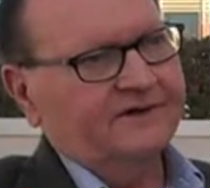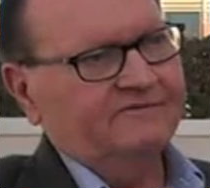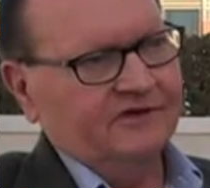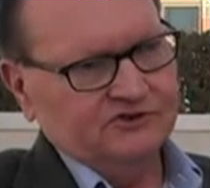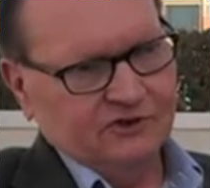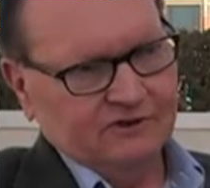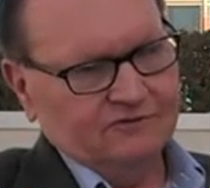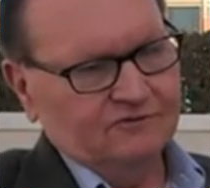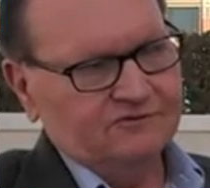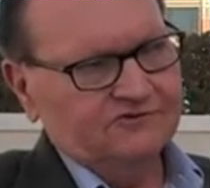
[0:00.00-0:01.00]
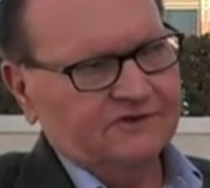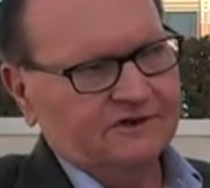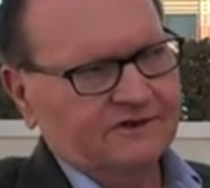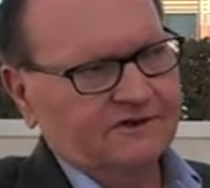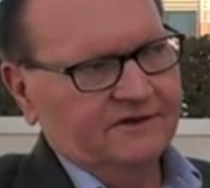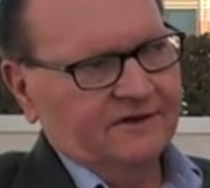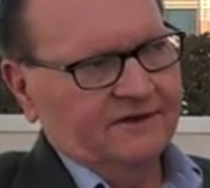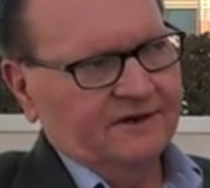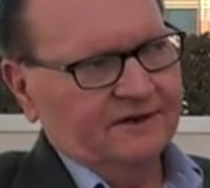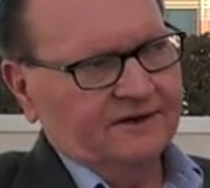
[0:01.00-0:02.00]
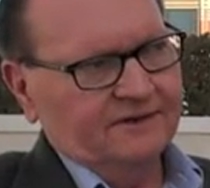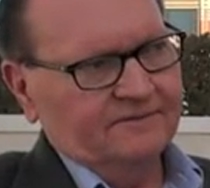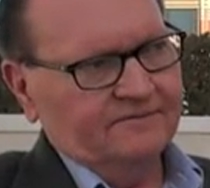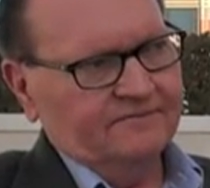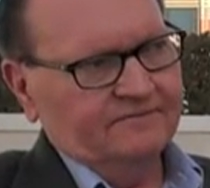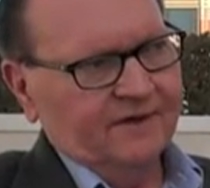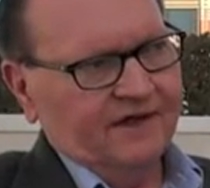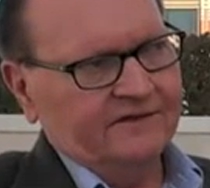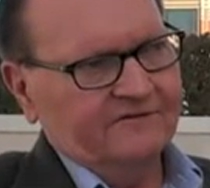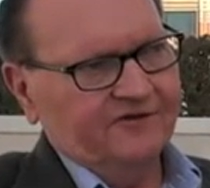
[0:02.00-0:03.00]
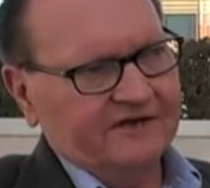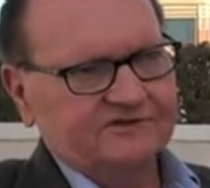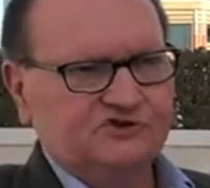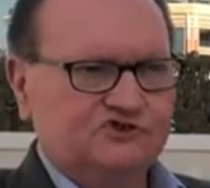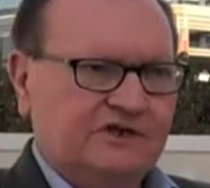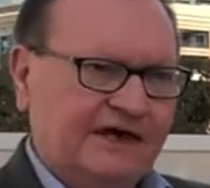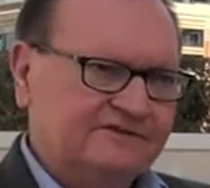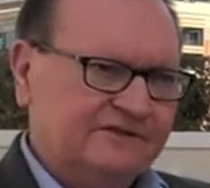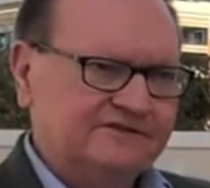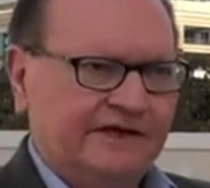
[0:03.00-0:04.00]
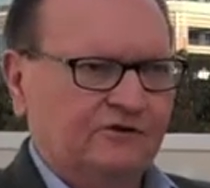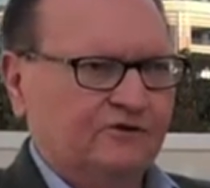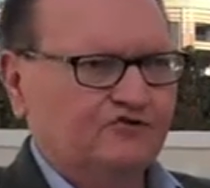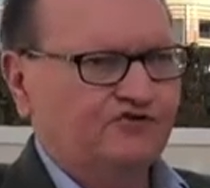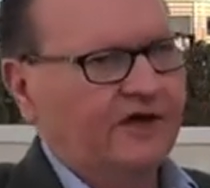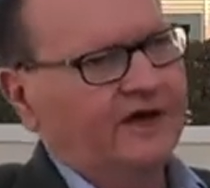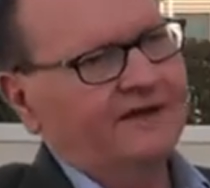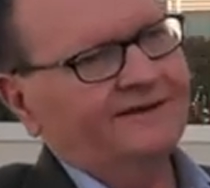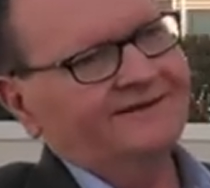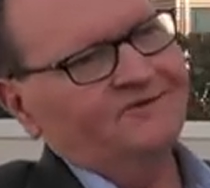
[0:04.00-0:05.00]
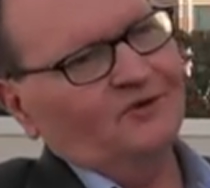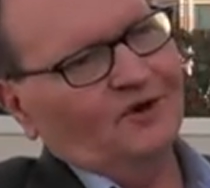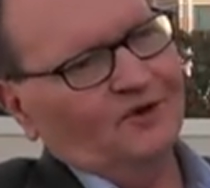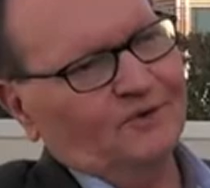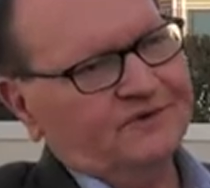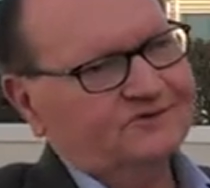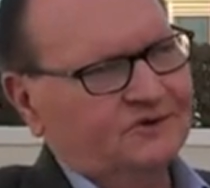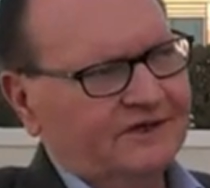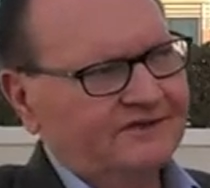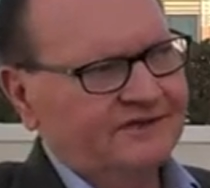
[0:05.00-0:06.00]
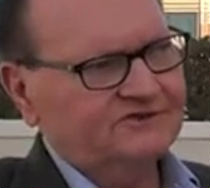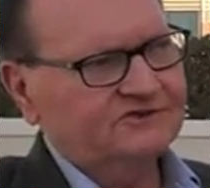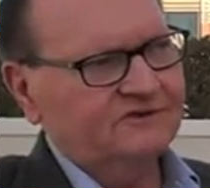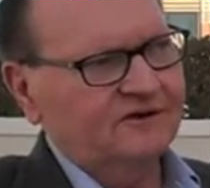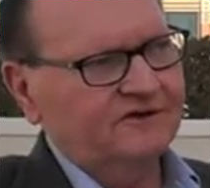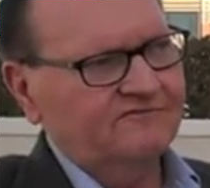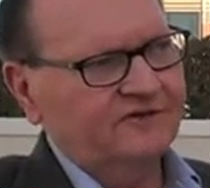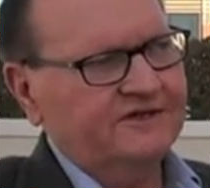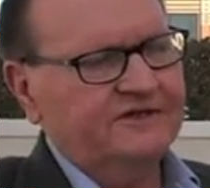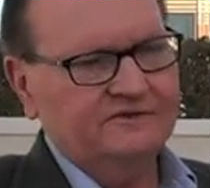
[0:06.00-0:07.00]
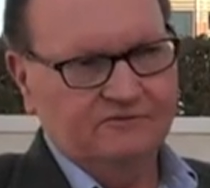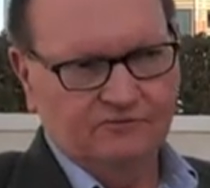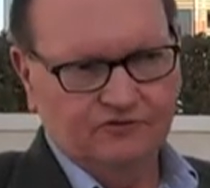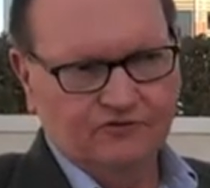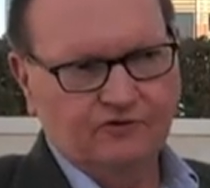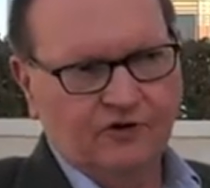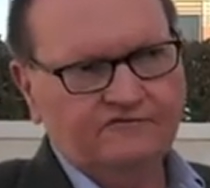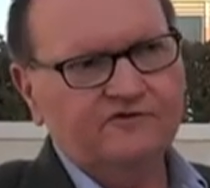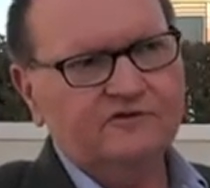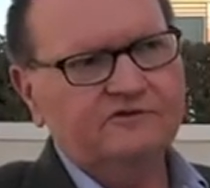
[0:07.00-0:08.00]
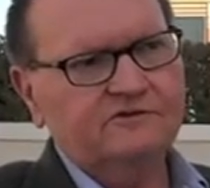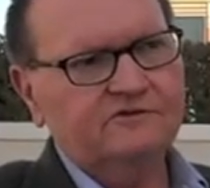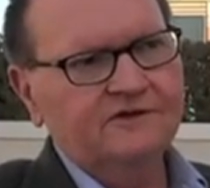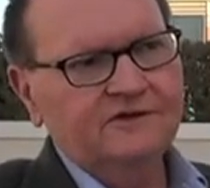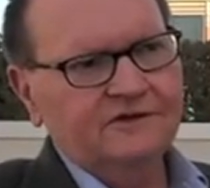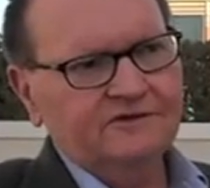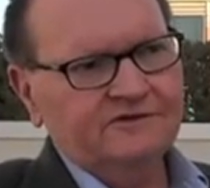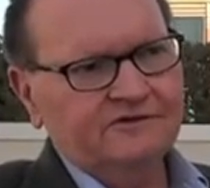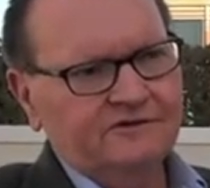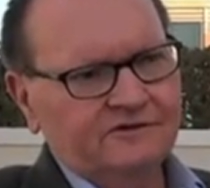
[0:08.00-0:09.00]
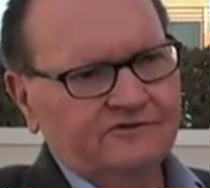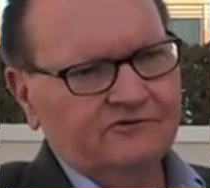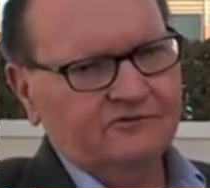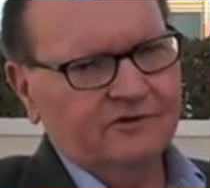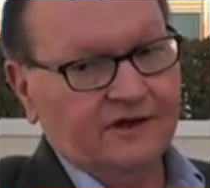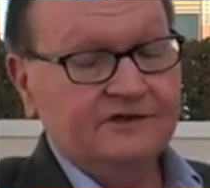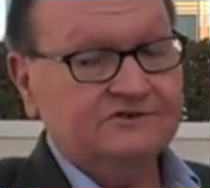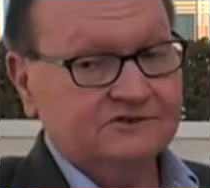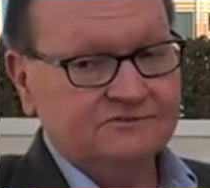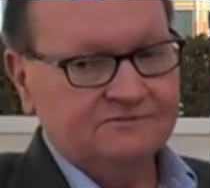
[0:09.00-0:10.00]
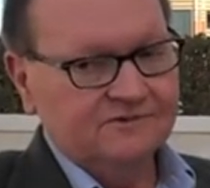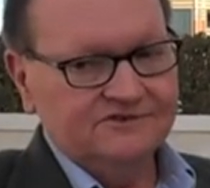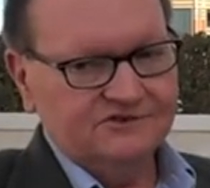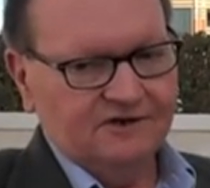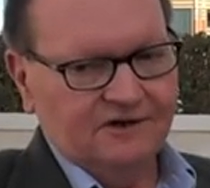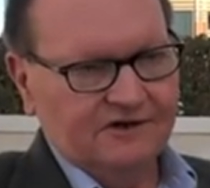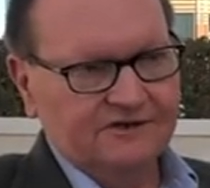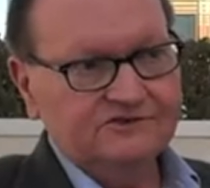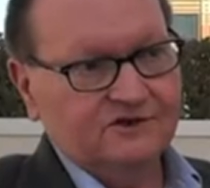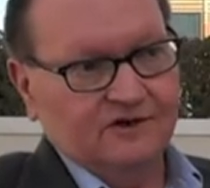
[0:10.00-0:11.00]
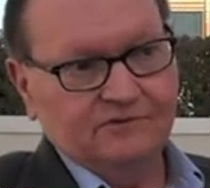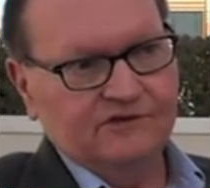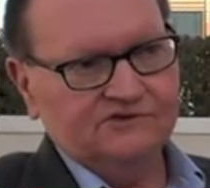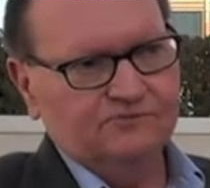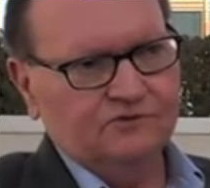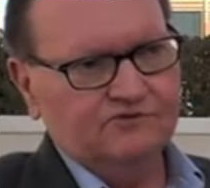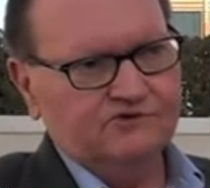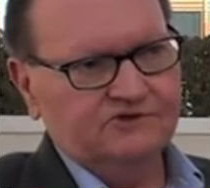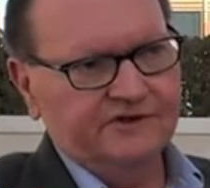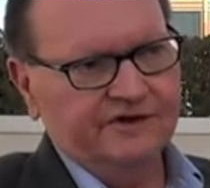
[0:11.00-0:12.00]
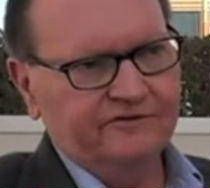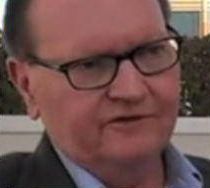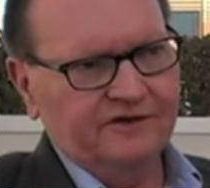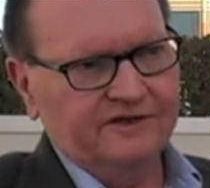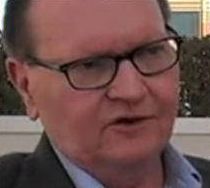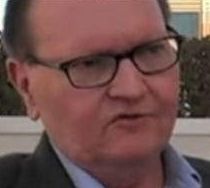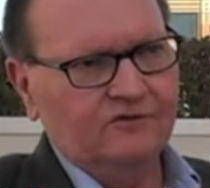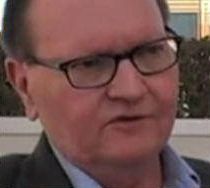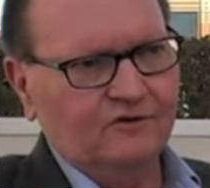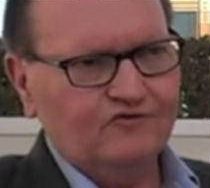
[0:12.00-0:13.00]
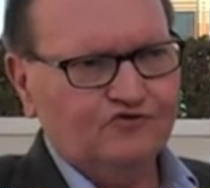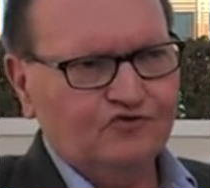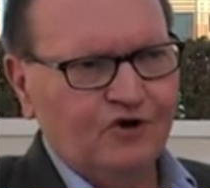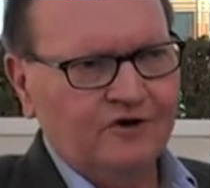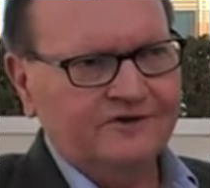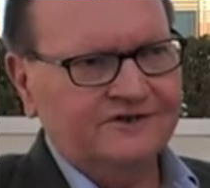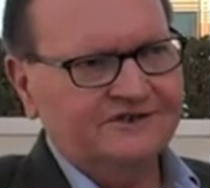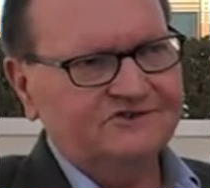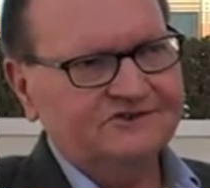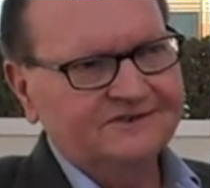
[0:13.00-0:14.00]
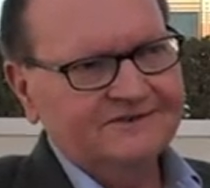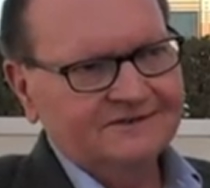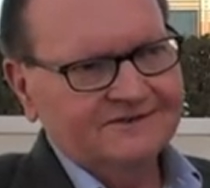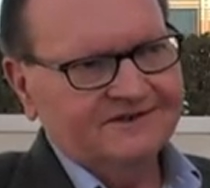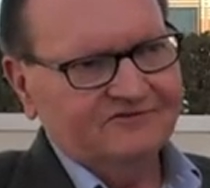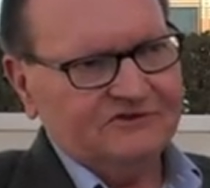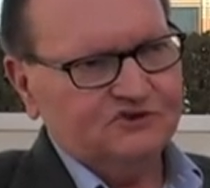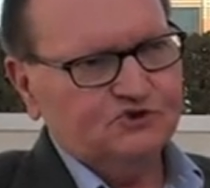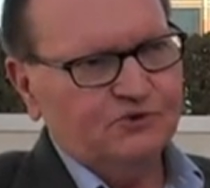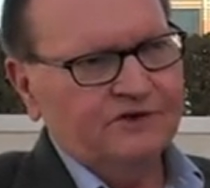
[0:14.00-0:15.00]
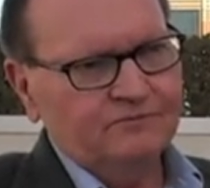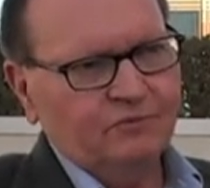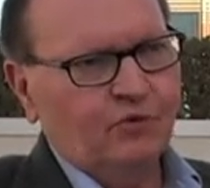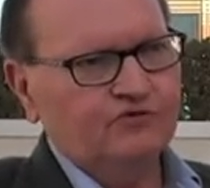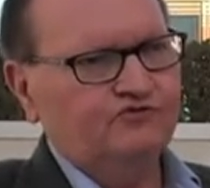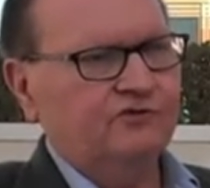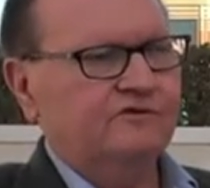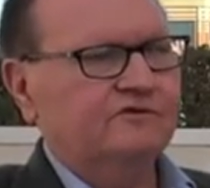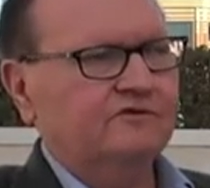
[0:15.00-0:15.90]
evangelicals, and the fact that she's Catholic they don't understand, and so that takes a lot of leading them through often and it is a complex book just inherently and overdrawn, and it's kind of extreme portrait.